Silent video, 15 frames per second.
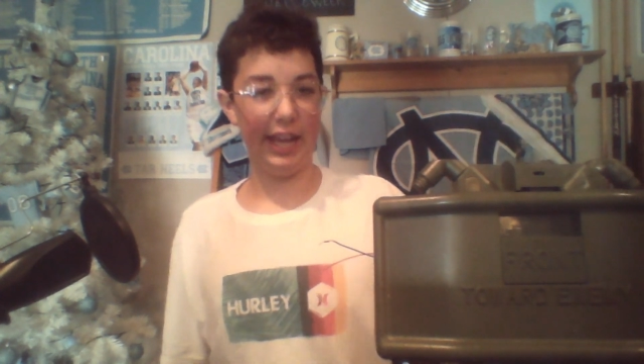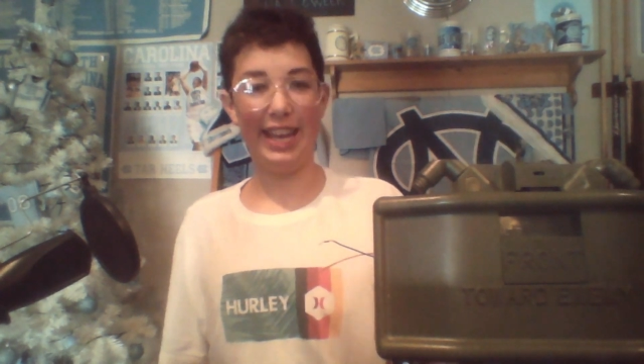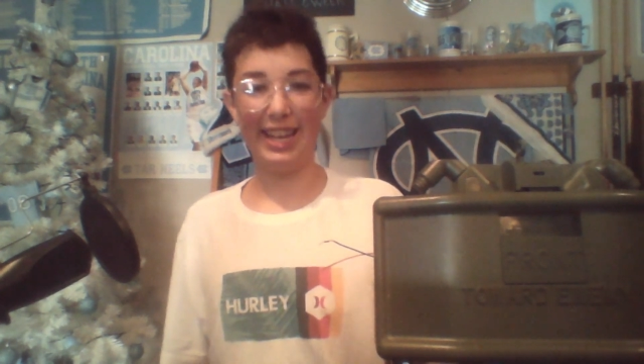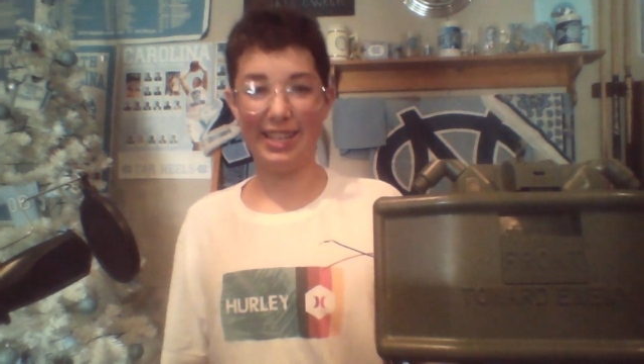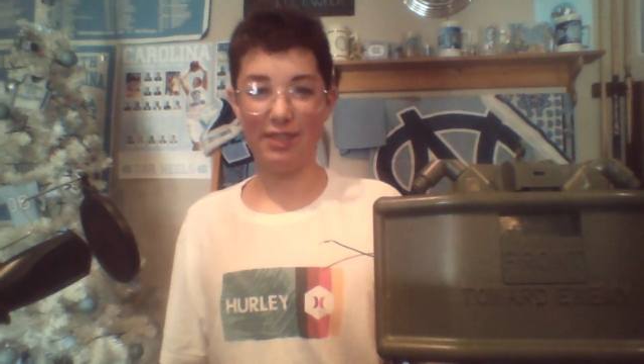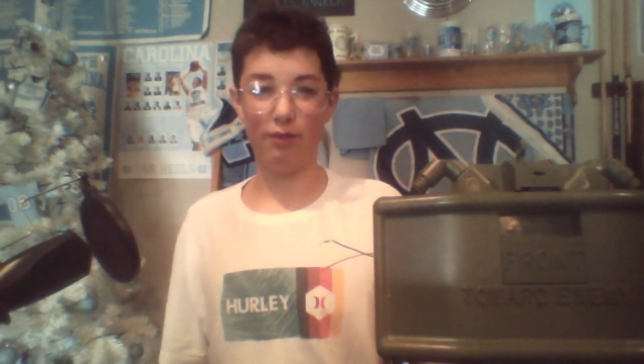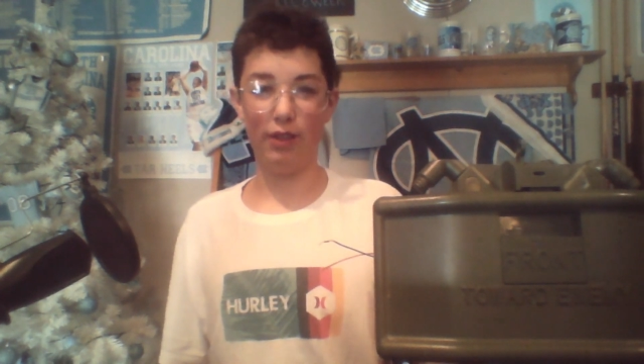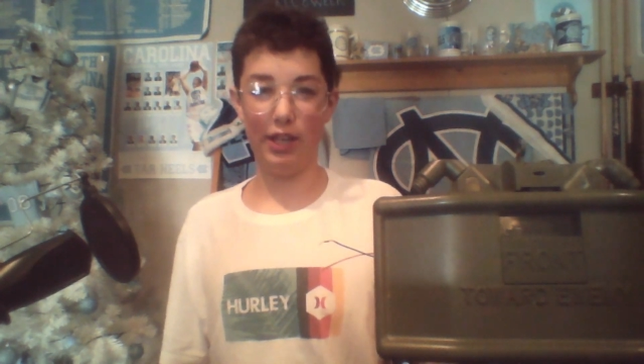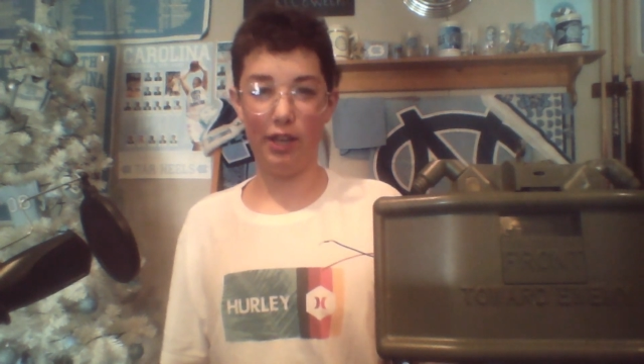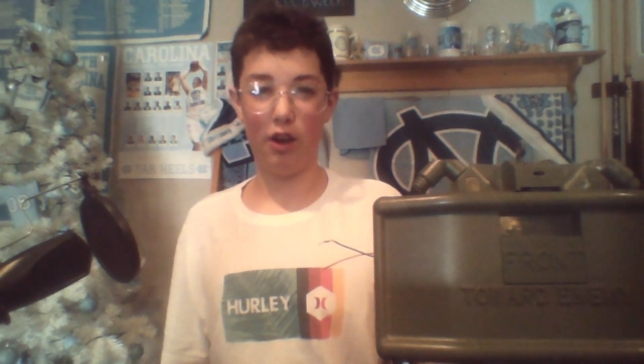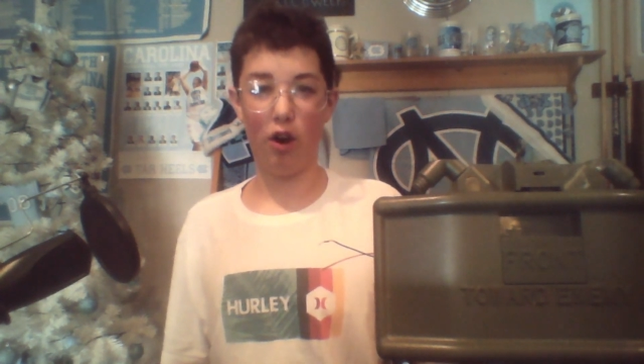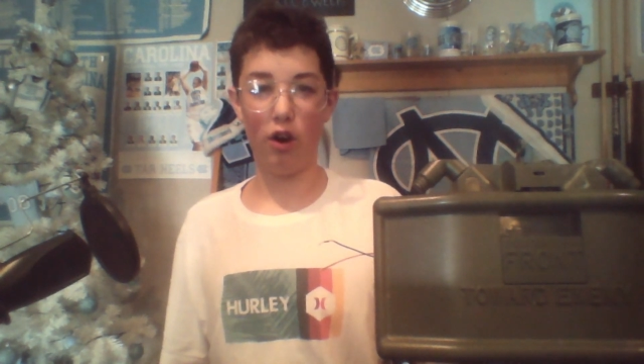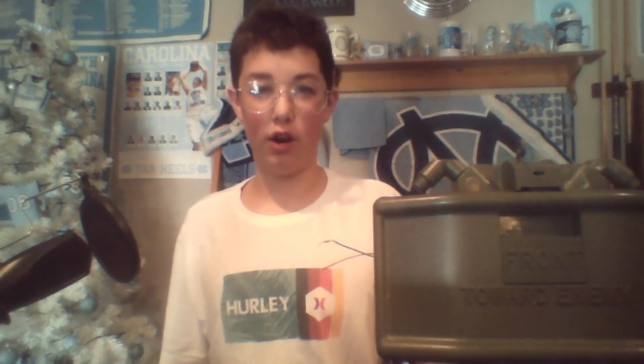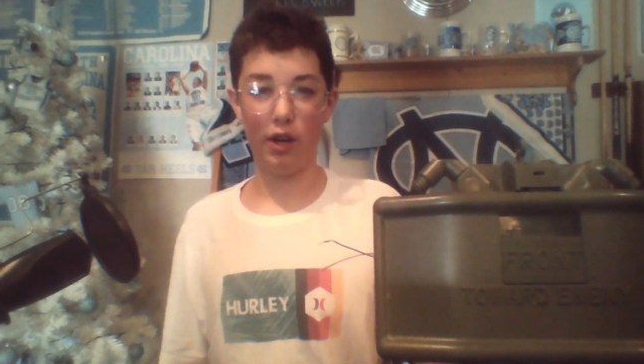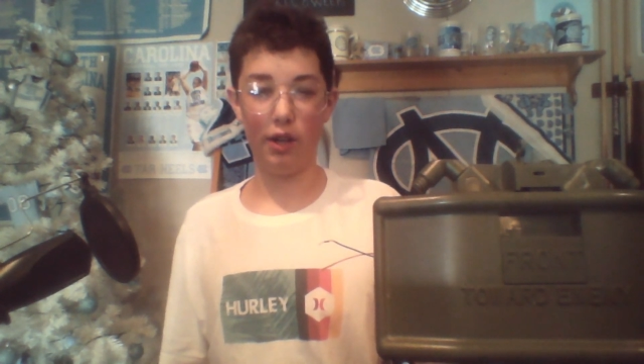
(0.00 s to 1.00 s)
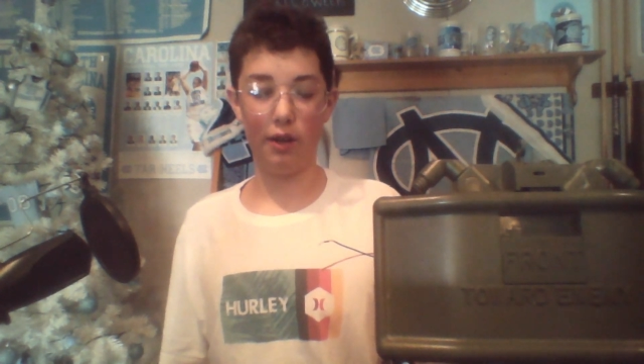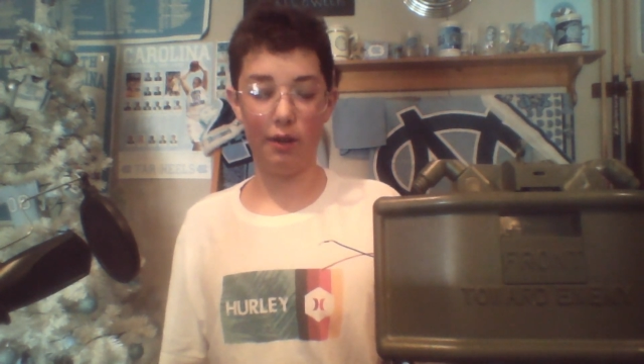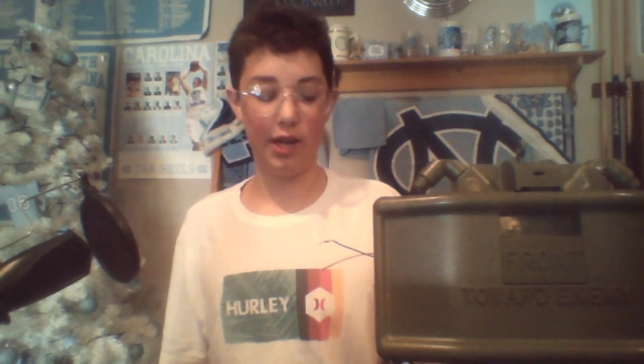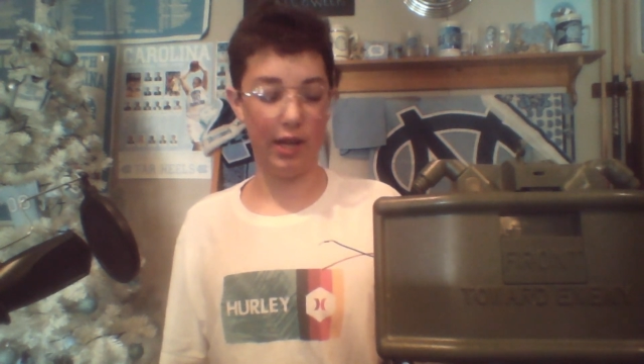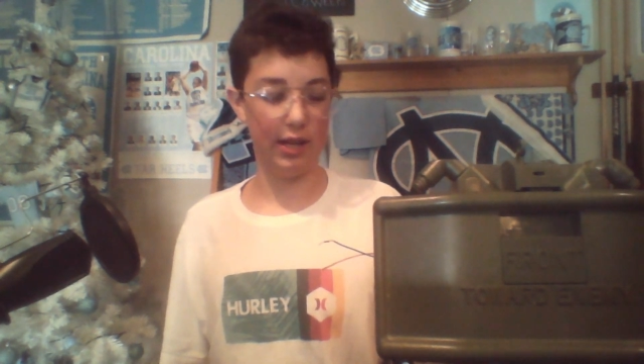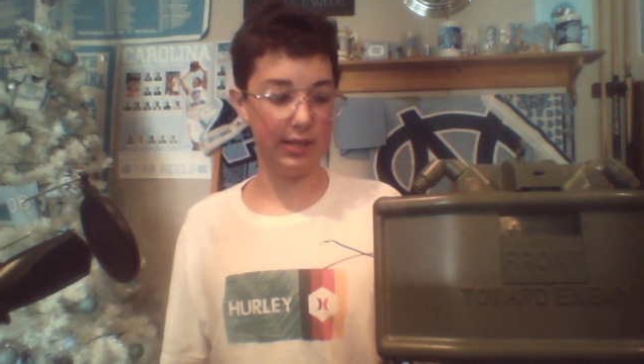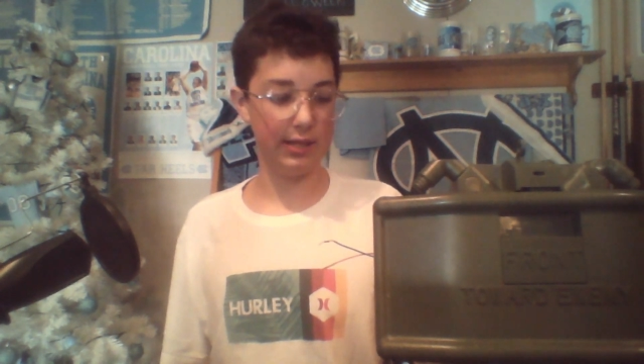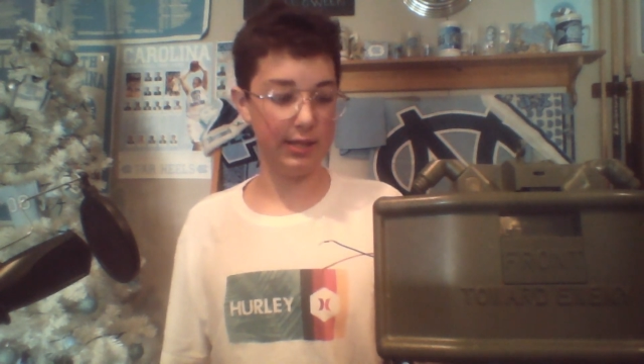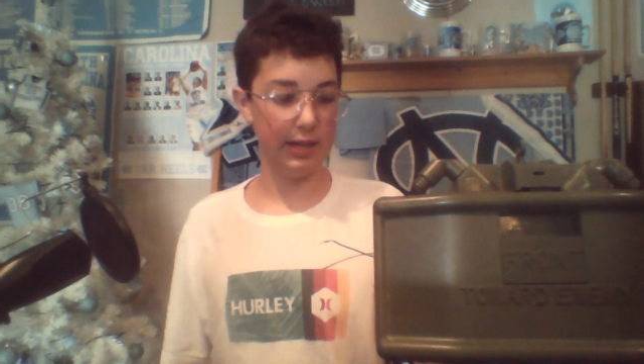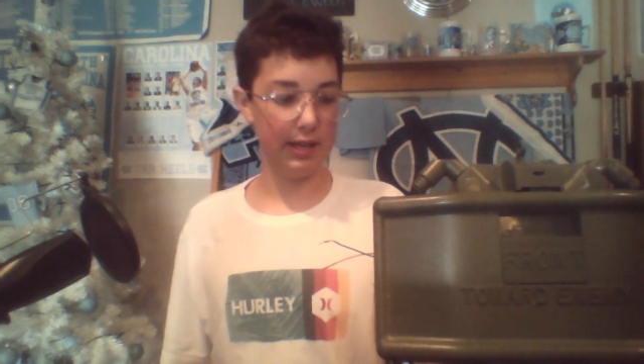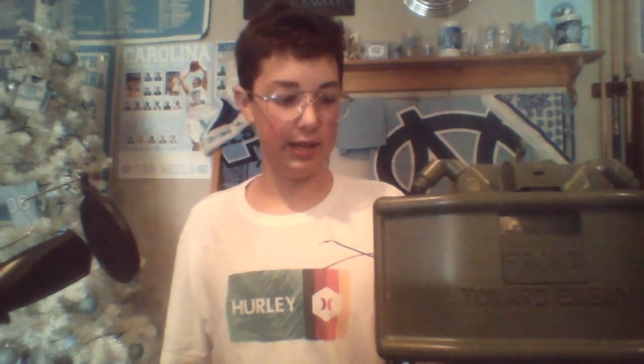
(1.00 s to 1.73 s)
gets really hard because,